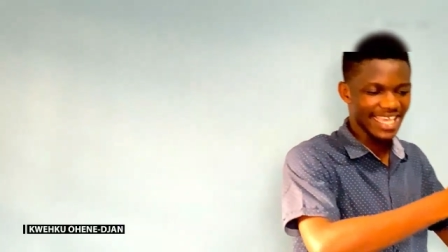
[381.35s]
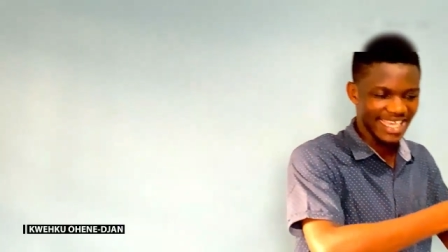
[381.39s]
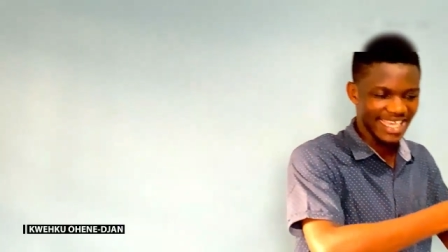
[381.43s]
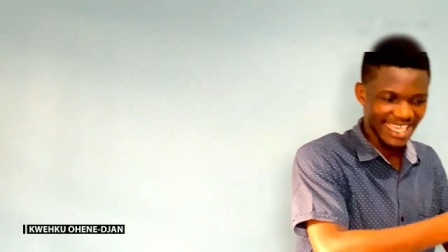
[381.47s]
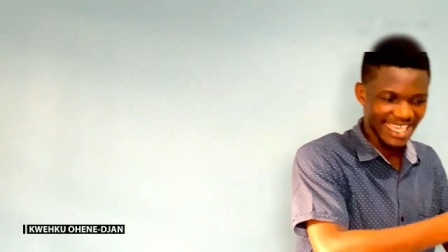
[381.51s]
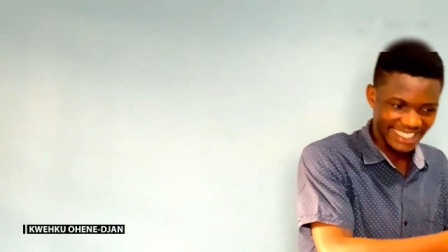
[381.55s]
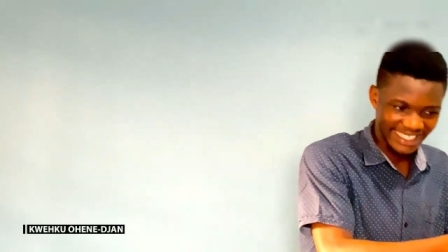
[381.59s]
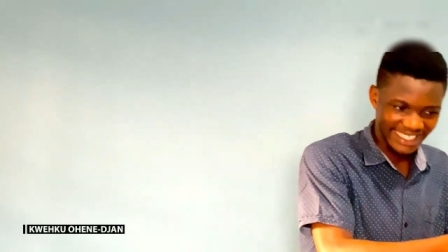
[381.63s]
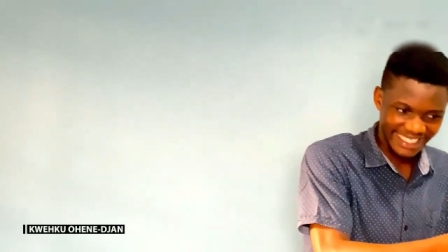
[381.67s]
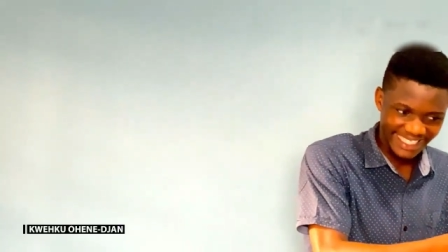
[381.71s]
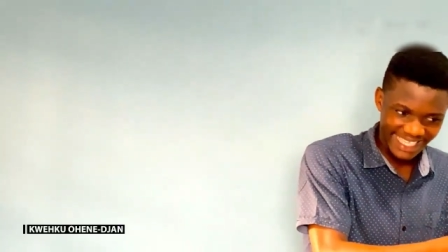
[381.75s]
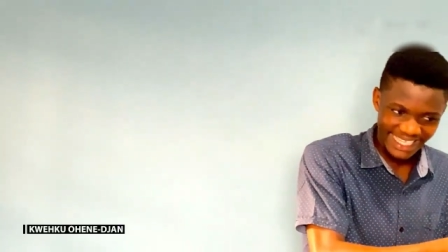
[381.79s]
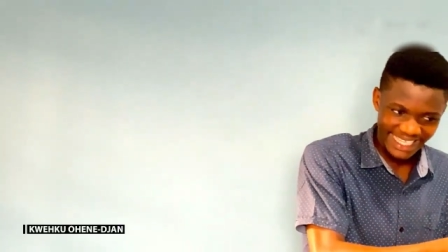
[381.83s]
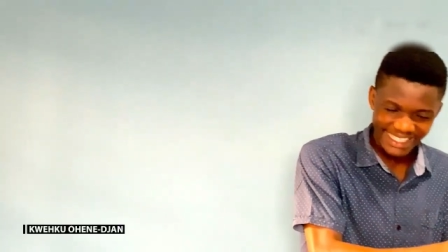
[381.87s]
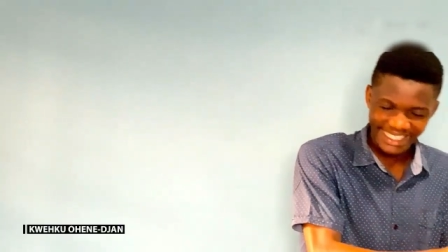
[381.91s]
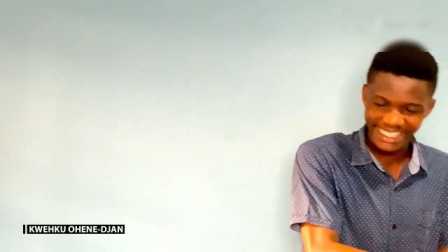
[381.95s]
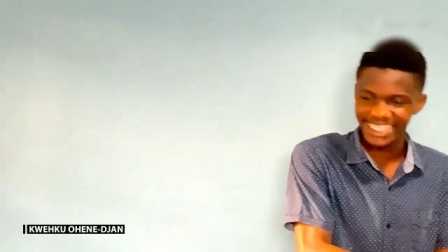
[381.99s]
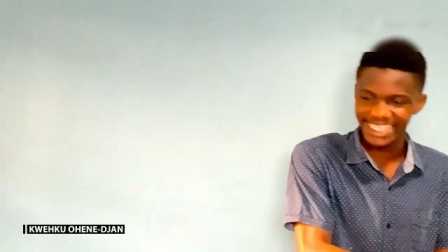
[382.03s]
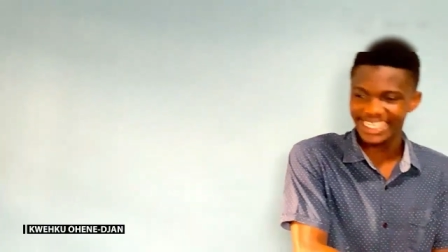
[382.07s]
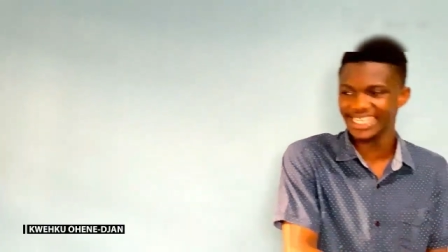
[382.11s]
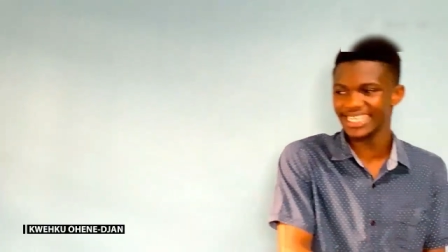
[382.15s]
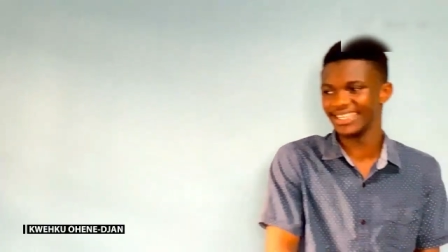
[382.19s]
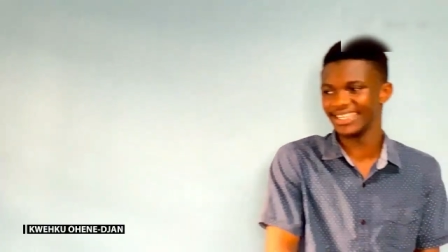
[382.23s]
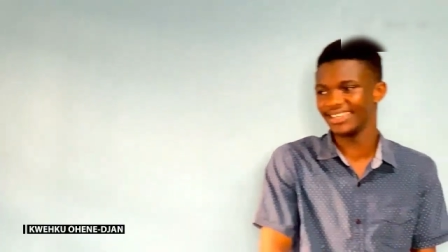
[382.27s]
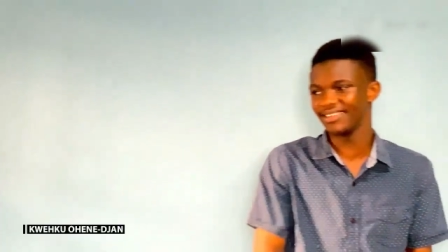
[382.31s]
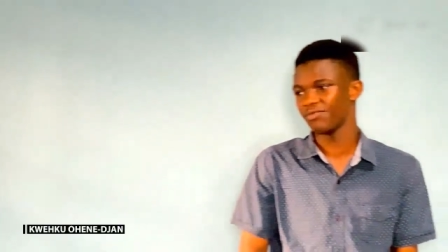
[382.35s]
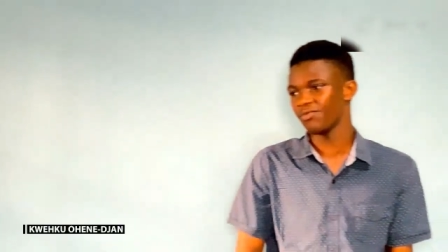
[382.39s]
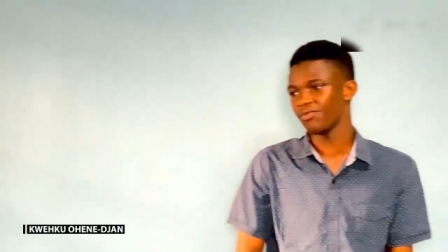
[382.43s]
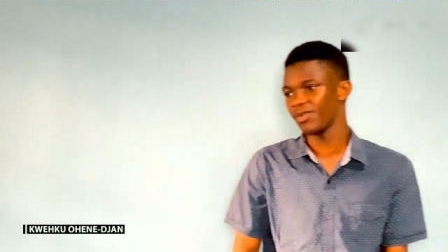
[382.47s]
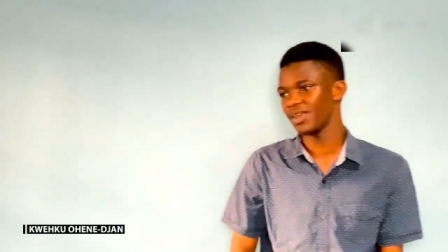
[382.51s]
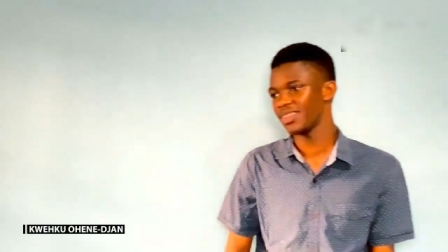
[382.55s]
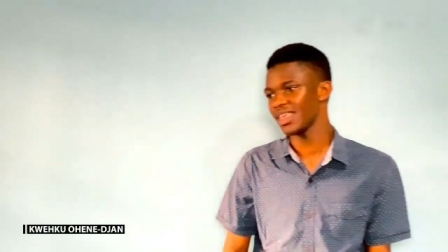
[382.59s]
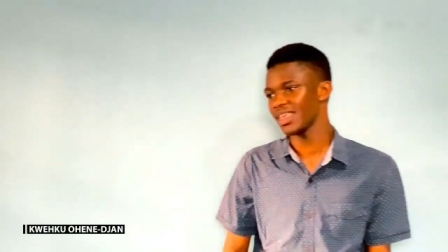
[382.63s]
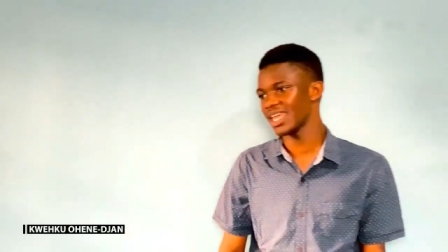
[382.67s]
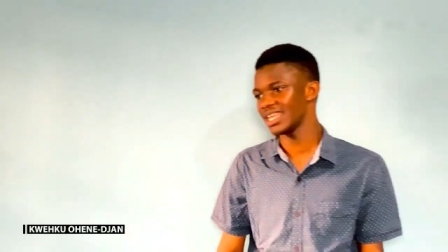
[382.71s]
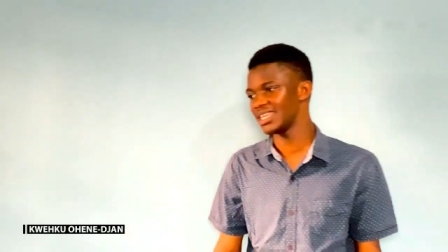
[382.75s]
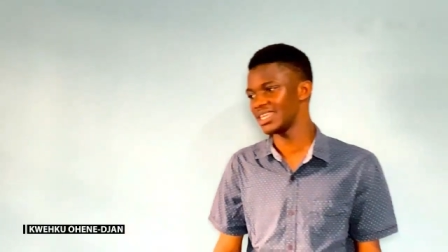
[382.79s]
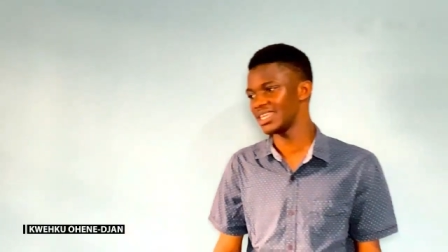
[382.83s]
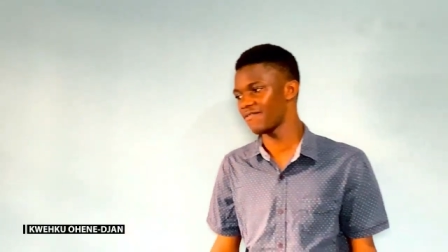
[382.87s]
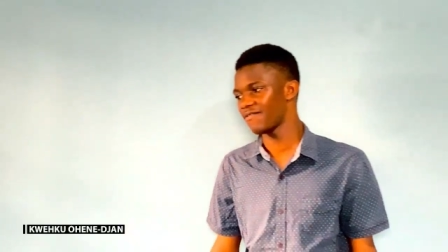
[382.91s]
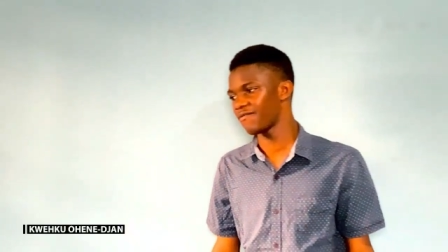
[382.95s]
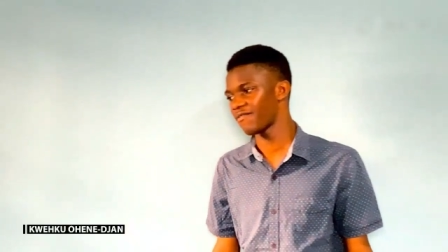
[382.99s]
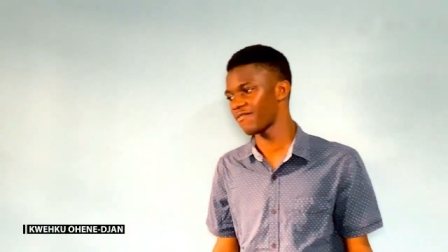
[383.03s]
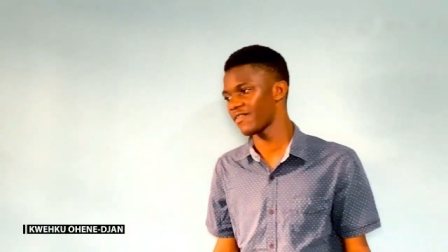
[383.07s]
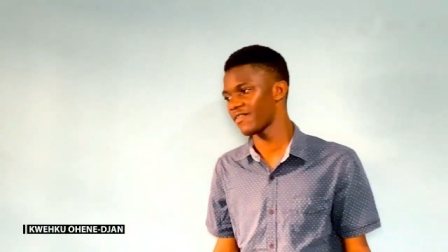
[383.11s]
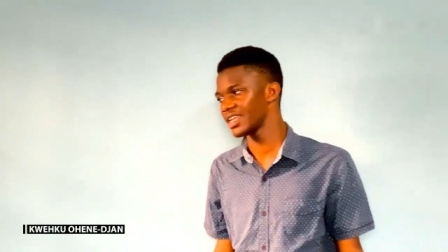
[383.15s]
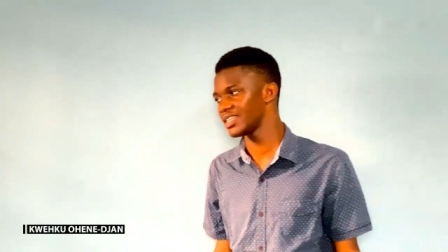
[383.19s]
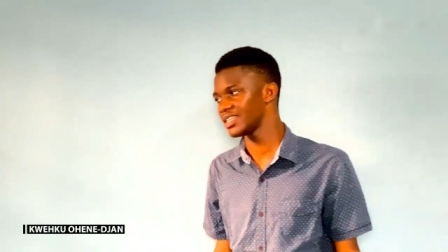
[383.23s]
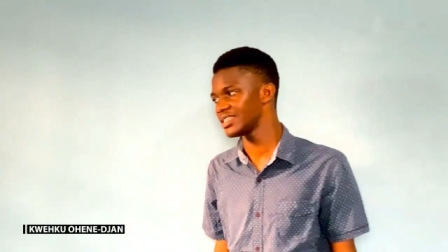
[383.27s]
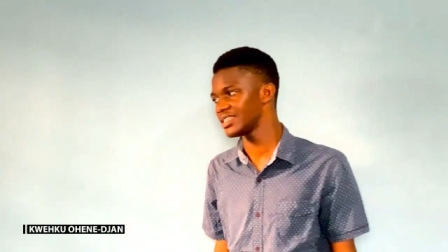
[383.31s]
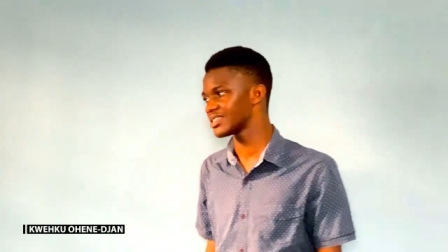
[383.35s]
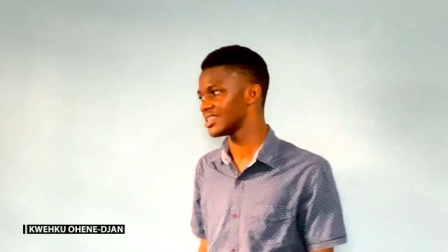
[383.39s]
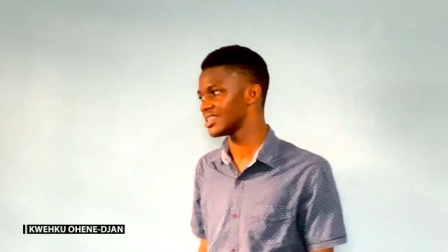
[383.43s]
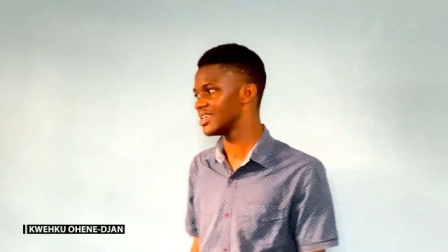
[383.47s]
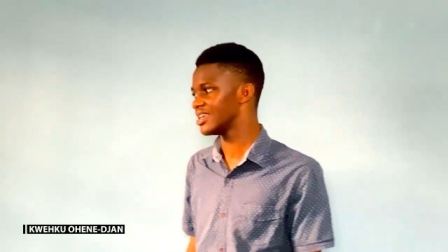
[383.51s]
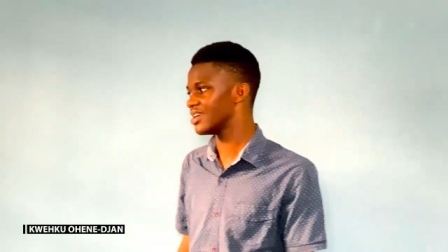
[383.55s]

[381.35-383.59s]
set in with a different